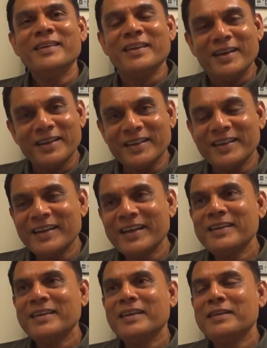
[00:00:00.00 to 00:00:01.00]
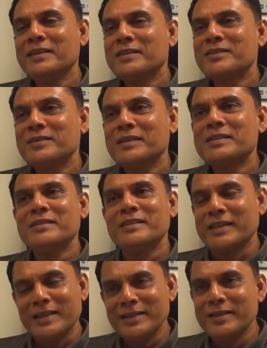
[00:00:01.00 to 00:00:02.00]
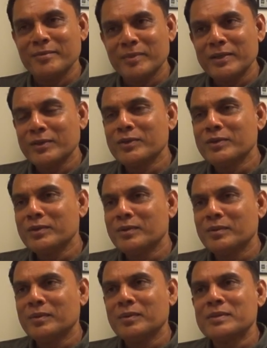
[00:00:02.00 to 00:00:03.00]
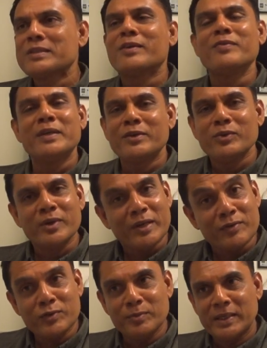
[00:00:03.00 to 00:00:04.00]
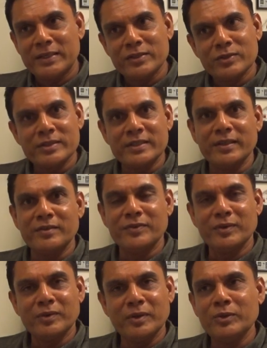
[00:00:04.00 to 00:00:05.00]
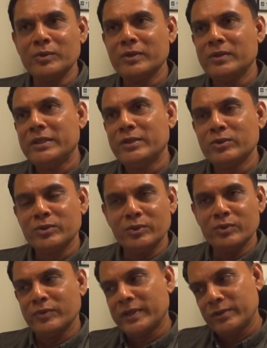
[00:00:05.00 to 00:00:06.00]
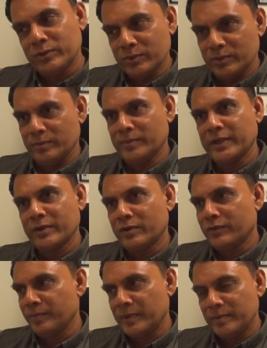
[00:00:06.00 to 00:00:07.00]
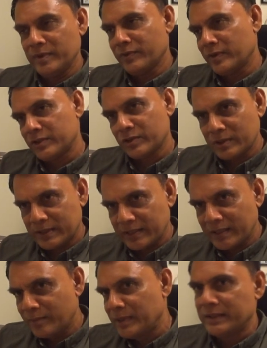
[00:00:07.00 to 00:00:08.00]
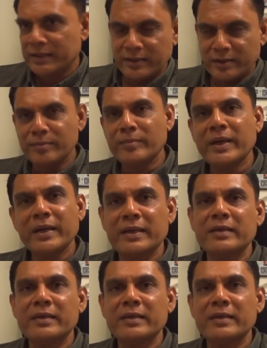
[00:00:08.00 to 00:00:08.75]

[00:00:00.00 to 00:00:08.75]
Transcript: Yeah, and it's draining, but you know, somewhere you have to manage yourself. You know, you need to know when to break off, maybe for a short time, and then come back.